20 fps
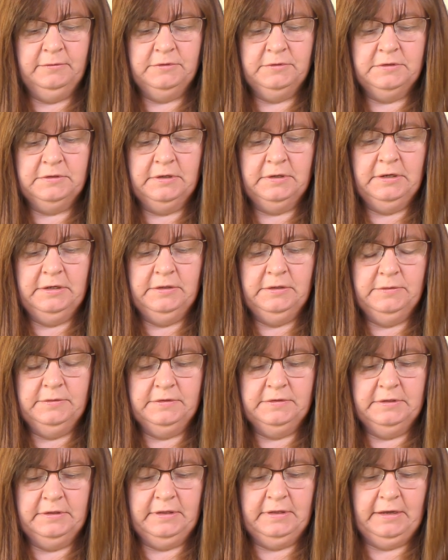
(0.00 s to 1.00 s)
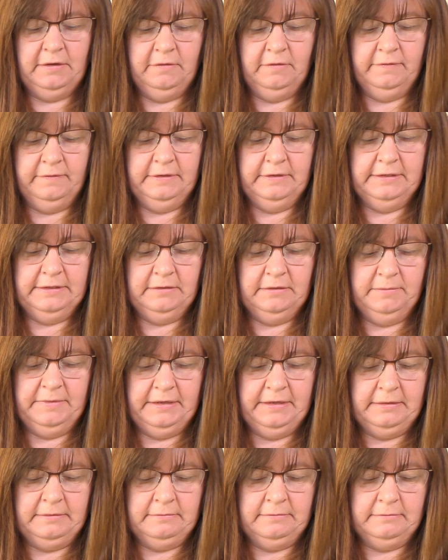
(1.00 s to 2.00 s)
Just loosen that off a little
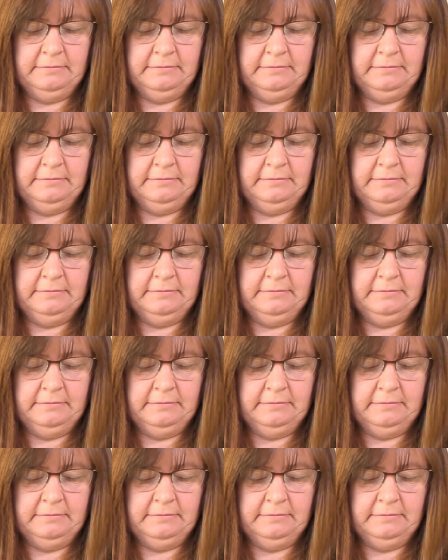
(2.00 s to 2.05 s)
bit.